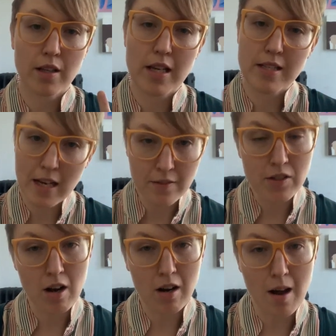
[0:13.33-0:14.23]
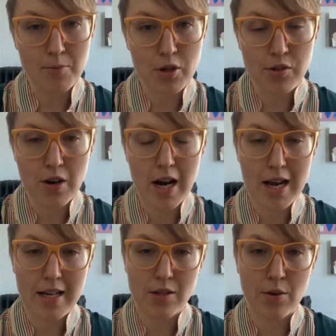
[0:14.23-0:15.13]
incentive stock options, or
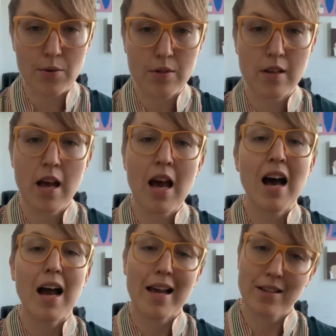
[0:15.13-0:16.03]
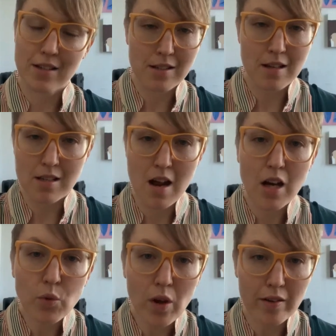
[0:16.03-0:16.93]
ISOs. I had discussed
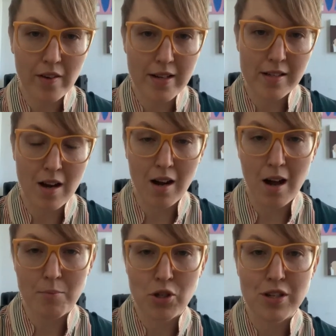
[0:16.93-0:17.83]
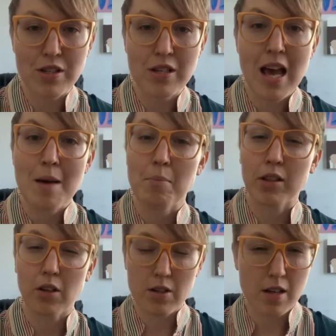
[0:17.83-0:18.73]
non-qualified stock options, but
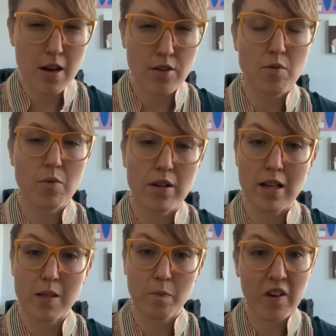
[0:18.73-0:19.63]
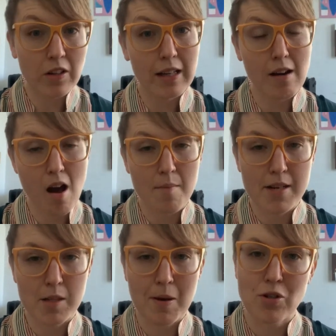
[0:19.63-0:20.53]
there is another one that's fairly common,
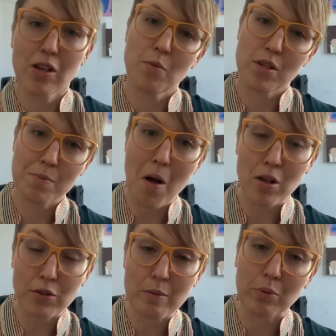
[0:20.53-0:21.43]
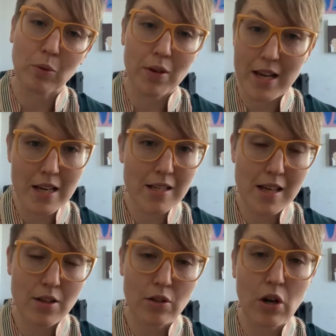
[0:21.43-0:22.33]
especially with smaller employees,
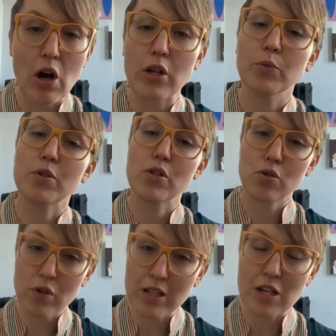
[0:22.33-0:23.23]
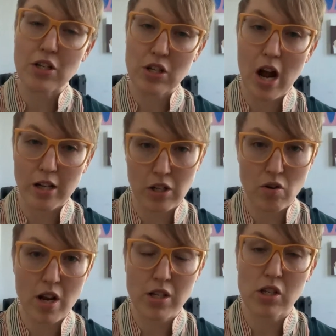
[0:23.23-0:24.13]
and they're called restricted stock
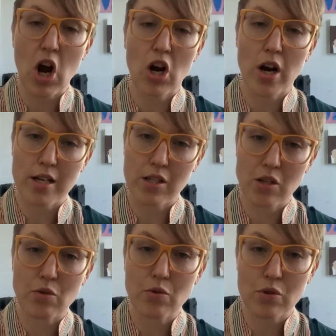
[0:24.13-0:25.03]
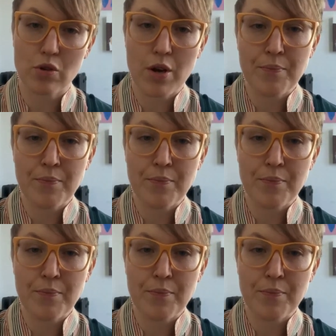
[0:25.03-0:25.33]
units, RSUs.